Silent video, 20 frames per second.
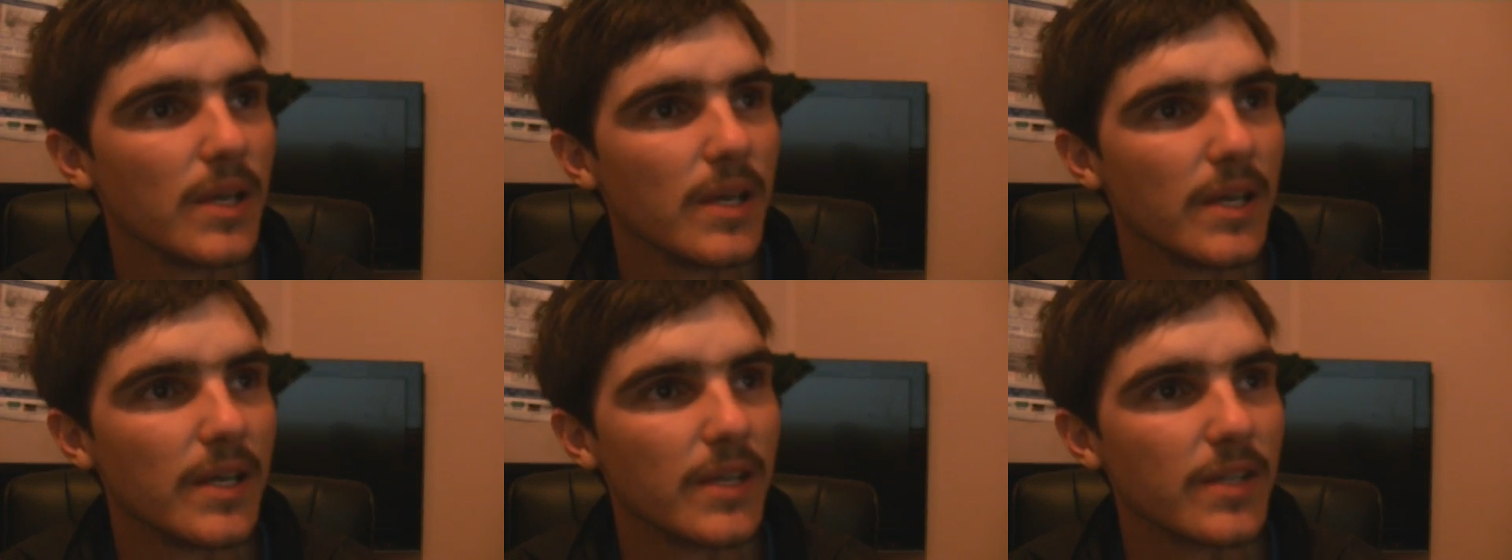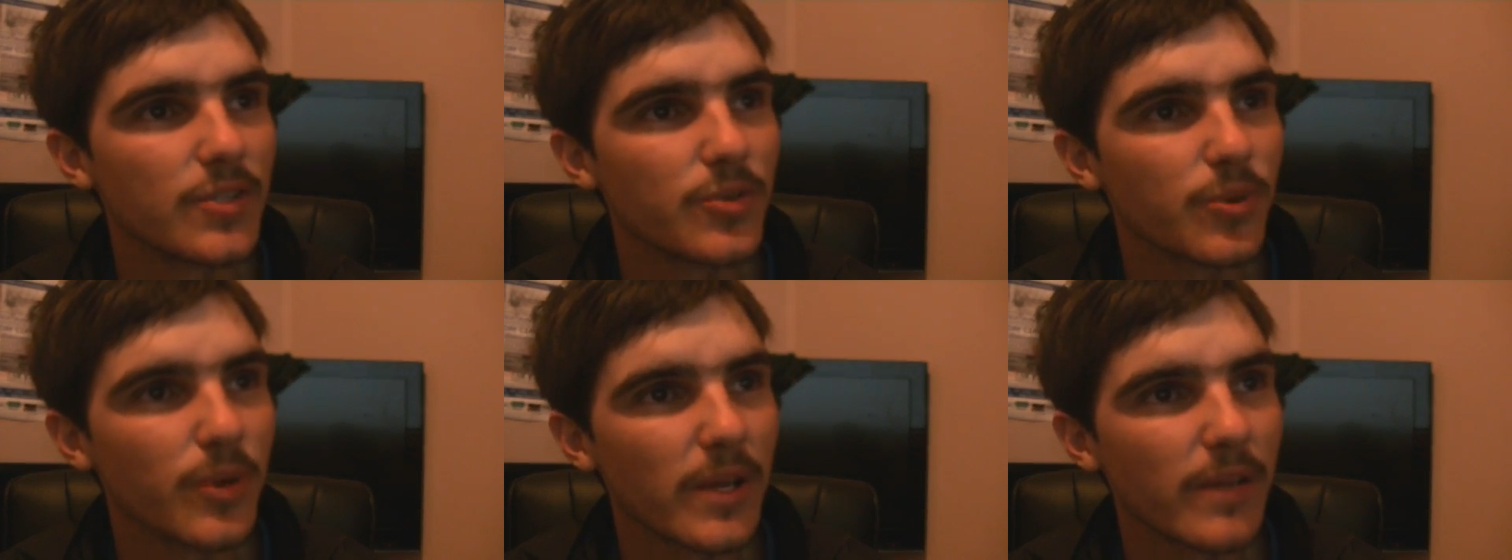In the
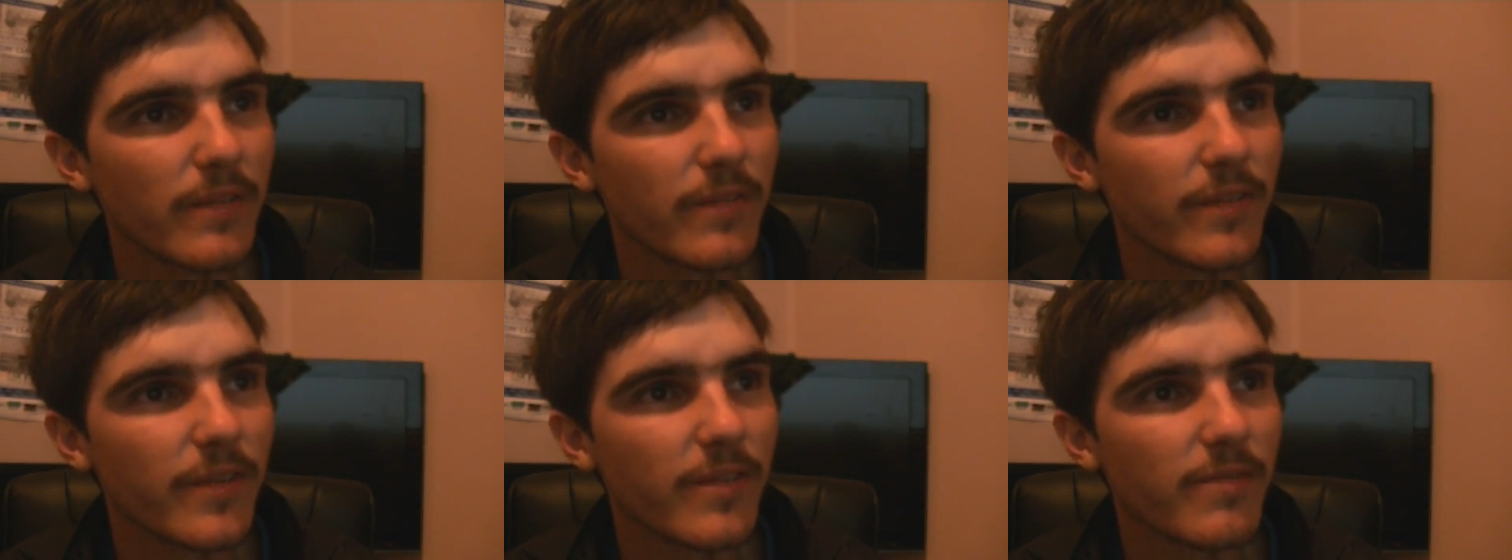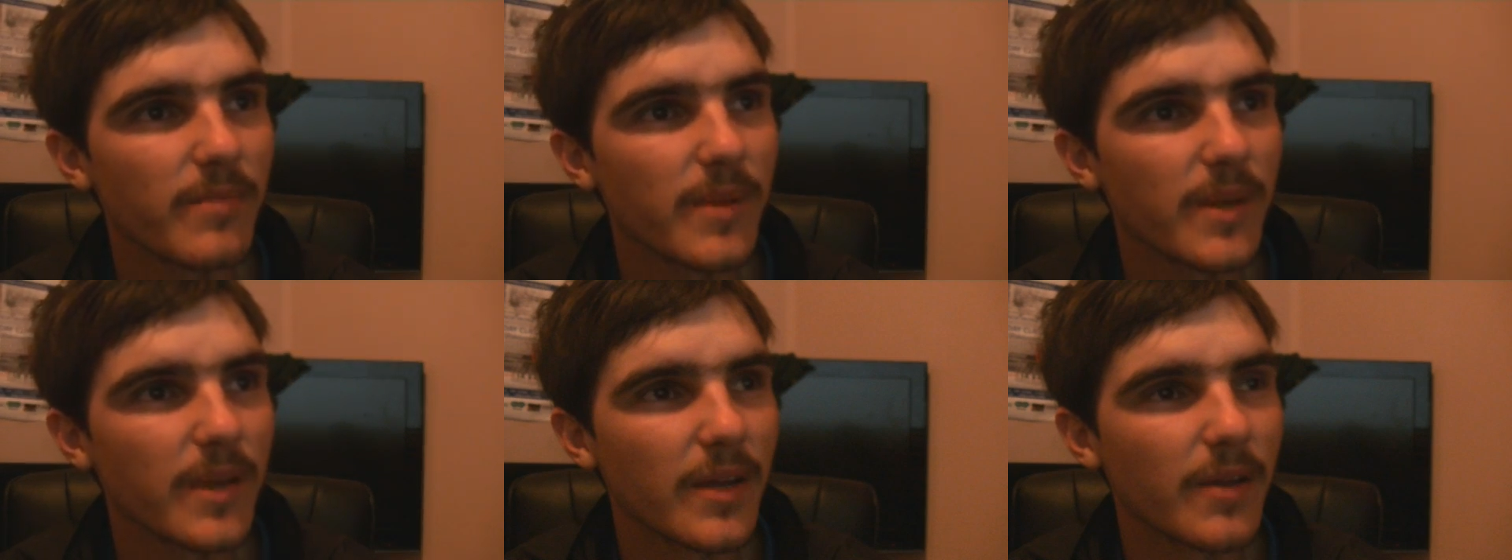
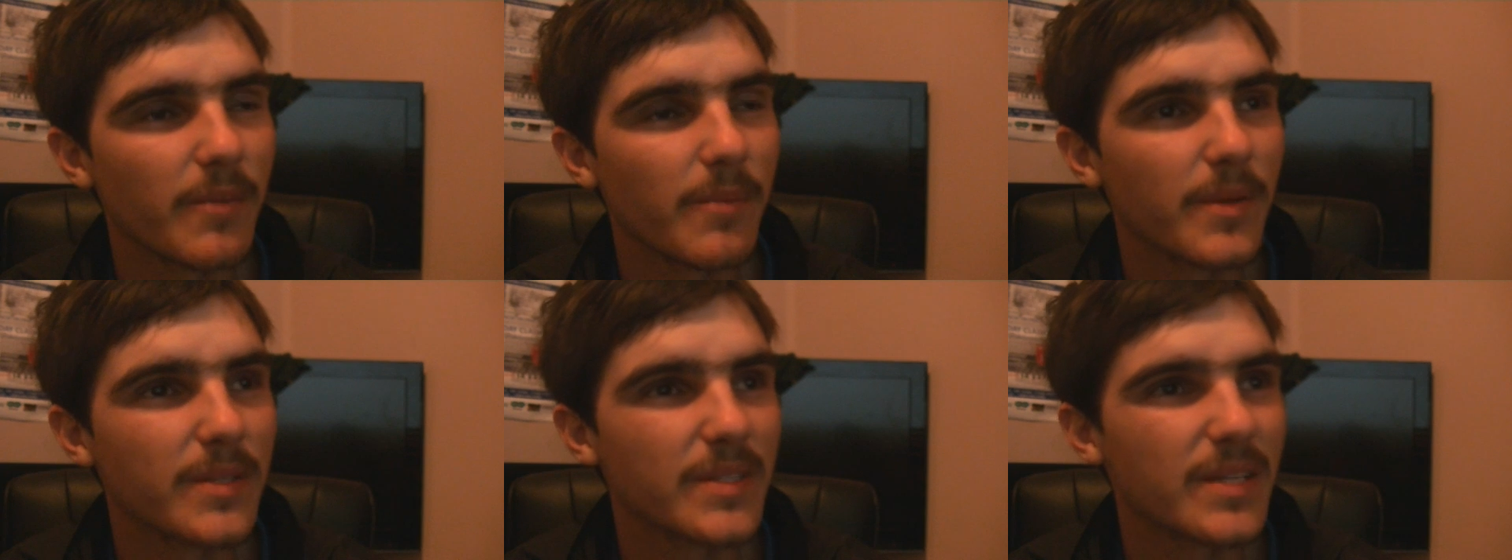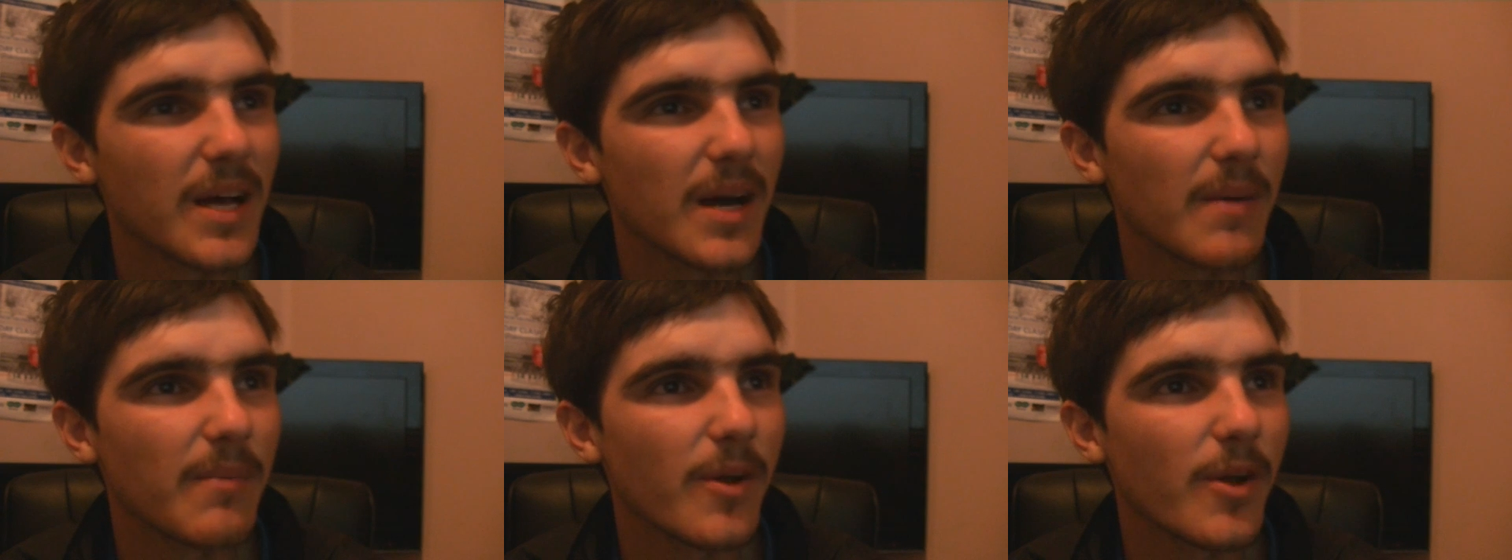25th minute, a
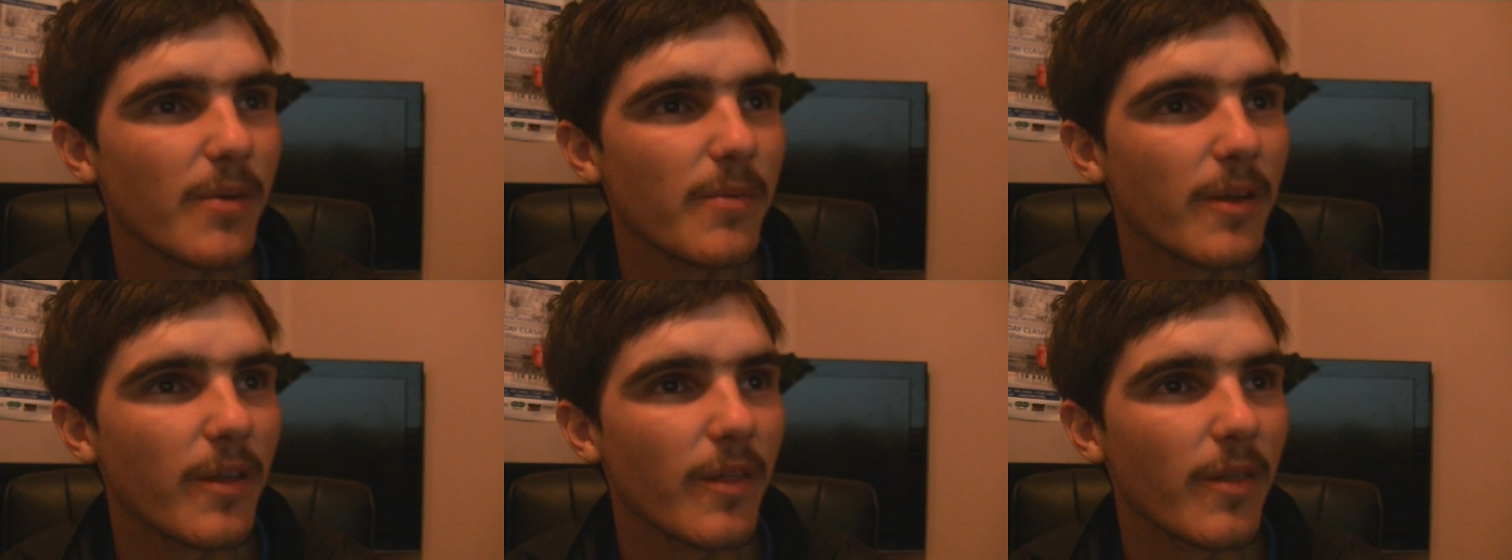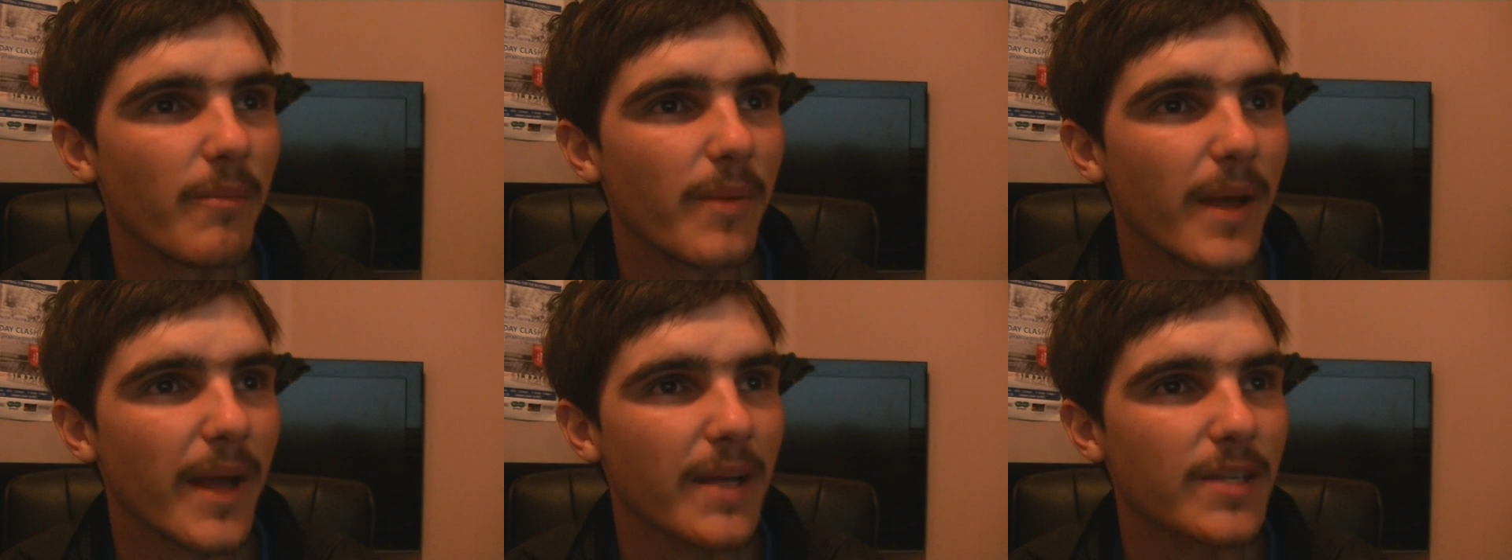bizarre moment at the
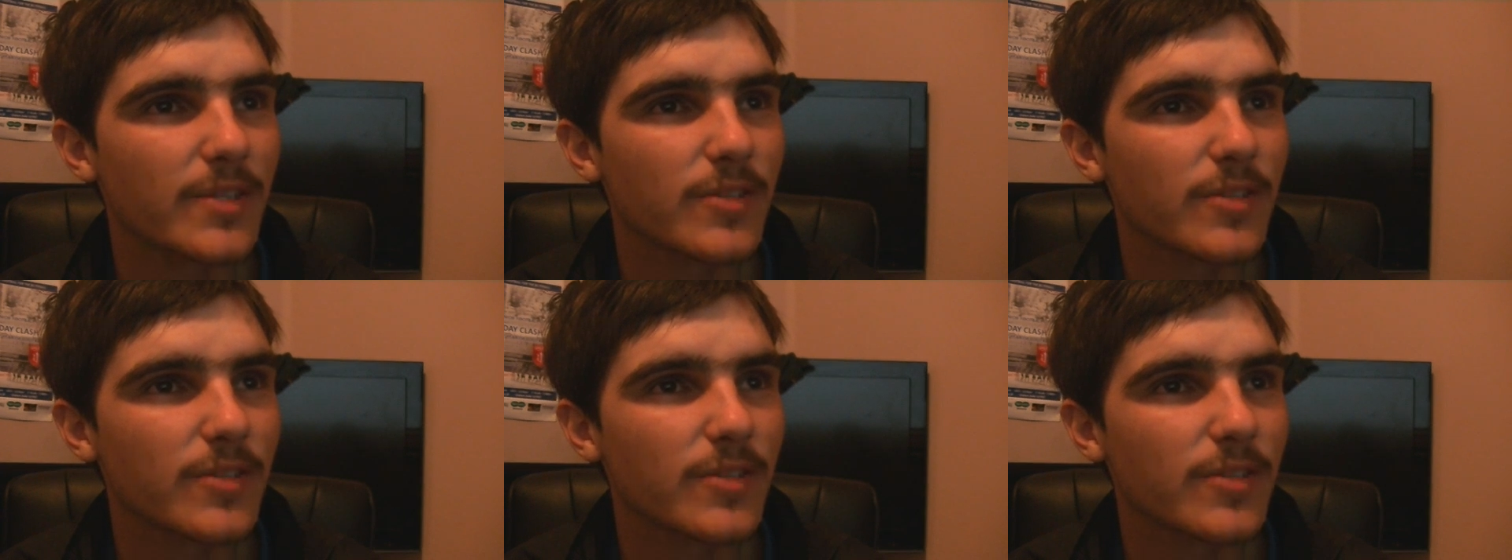back